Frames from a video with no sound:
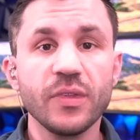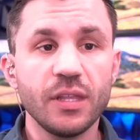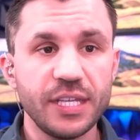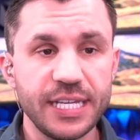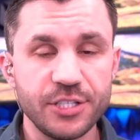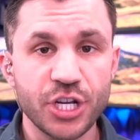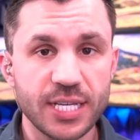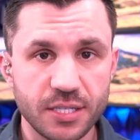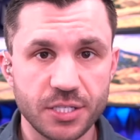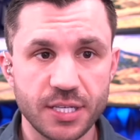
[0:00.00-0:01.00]
The
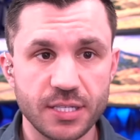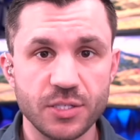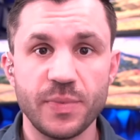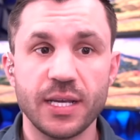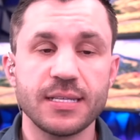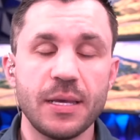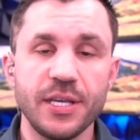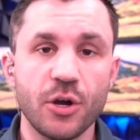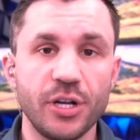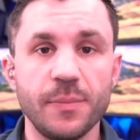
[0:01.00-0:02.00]
justices, because Amy
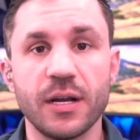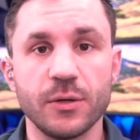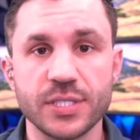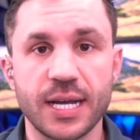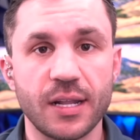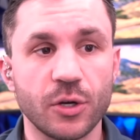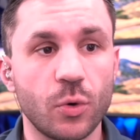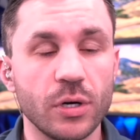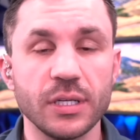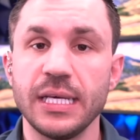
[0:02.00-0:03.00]
Coney Barrett was not on the
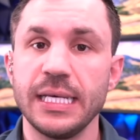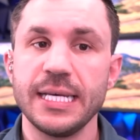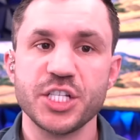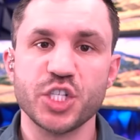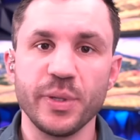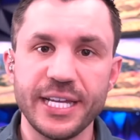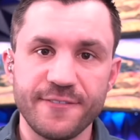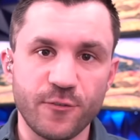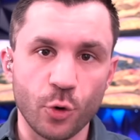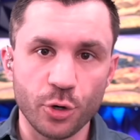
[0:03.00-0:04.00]
court, split
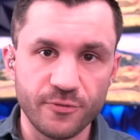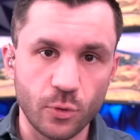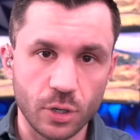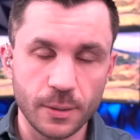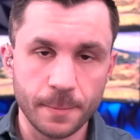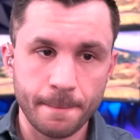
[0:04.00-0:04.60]
four to four